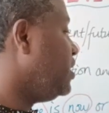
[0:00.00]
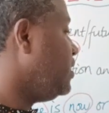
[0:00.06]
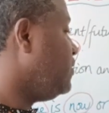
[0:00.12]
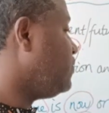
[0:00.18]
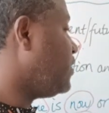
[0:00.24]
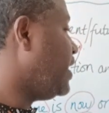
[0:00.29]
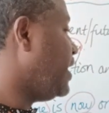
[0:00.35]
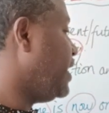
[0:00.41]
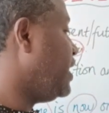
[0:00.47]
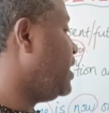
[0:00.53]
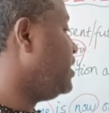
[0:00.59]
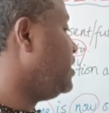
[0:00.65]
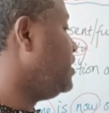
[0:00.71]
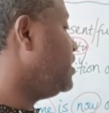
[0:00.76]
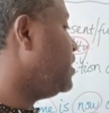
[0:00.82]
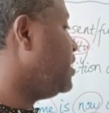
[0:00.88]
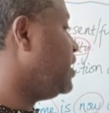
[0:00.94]
if I
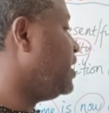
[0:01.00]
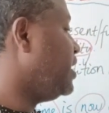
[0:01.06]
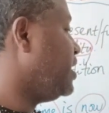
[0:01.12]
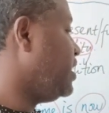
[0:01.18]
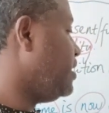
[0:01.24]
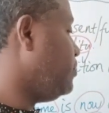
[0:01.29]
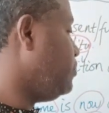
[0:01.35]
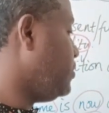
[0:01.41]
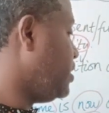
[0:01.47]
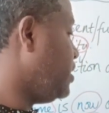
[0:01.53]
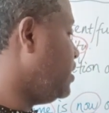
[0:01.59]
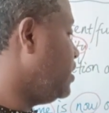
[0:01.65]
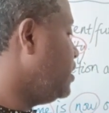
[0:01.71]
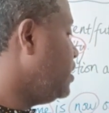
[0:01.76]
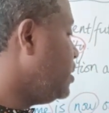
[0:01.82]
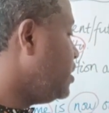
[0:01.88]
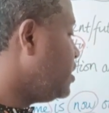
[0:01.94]
had her number.
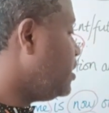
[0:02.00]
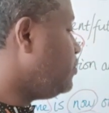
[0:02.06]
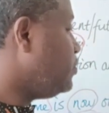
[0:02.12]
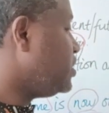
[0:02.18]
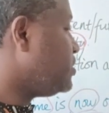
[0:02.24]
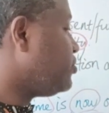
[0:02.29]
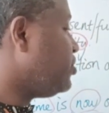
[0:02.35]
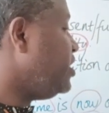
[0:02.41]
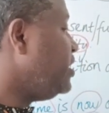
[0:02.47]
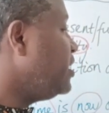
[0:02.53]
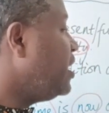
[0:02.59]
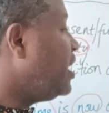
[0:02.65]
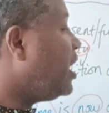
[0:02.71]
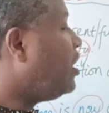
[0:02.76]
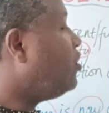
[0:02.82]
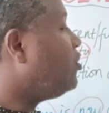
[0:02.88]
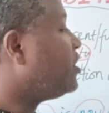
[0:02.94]
Number 3,
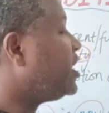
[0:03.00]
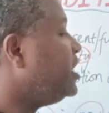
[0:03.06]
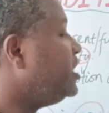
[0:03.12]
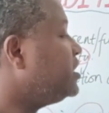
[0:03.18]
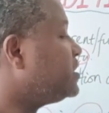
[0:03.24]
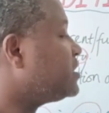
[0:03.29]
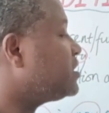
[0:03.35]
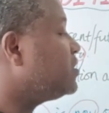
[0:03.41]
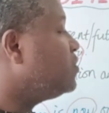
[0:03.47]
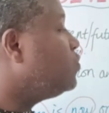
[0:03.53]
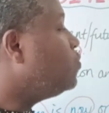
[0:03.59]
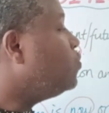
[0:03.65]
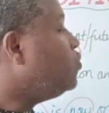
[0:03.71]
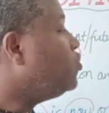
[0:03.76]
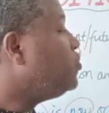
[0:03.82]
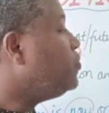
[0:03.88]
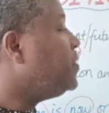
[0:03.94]
our kids
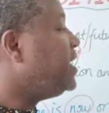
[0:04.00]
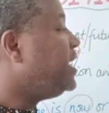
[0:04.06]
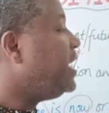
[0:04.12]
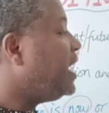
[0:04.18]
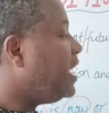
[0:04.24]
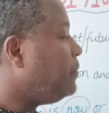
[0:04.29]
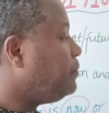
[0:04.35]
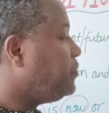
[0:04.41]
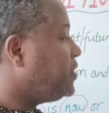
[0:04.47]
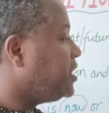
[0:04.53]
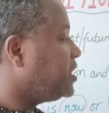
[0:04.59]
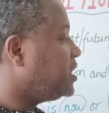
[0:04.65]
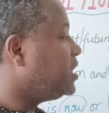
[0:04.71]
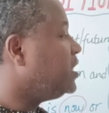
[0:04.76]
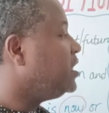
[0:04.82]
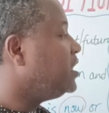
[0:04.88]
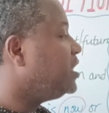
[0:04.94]
would be
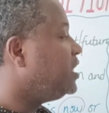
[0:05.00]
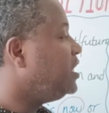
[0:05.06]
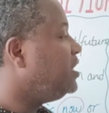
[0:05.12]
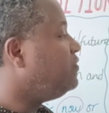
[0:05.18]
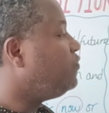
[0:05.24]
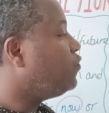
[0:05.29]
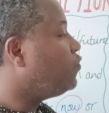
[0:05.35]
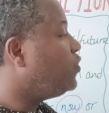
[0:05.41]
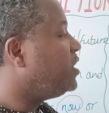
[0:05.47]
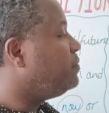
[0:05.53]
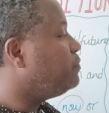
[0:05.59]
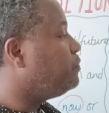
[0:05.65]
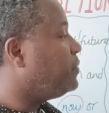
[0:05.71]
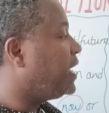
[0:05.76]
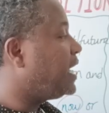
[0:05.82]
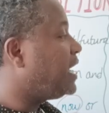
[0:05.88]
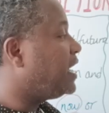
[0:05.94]
happier if we
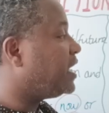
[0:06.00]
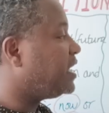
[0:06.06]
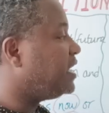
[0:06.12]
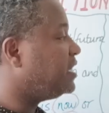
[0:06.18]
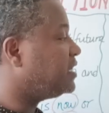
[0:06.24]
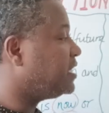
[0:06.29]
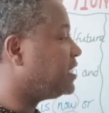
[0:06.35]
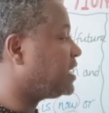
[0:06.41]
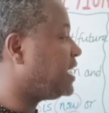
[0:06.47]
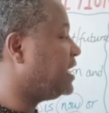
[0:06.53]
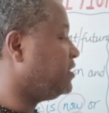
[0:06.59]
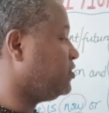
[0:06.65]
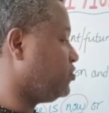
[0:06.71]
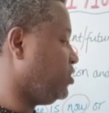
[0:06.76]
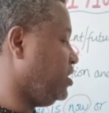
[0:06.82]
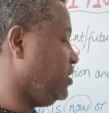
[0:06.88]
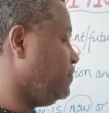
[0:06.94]
blank in the
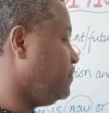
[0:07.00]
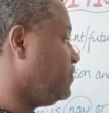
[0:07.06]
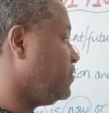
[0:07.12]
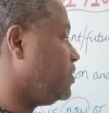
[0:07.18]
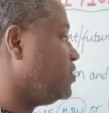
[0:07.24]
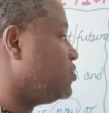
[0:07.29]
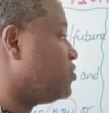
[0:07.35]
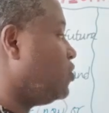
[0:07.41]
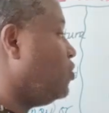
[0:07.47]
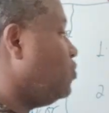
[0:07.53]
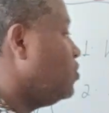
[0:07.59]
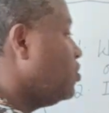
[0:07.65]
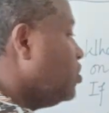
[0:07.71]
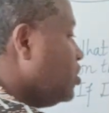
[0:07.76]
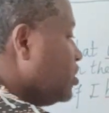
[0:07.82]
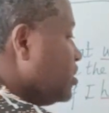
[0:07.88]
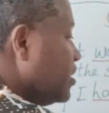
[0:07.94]
country. So
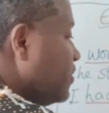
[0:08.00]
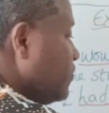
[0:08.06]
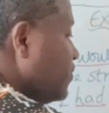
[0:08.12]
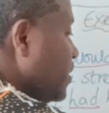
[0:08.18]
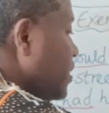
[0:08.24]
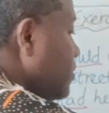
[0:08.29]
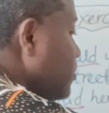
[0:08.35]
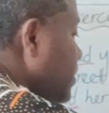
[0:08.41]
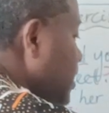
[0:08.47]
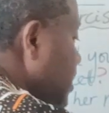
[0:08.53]
the verb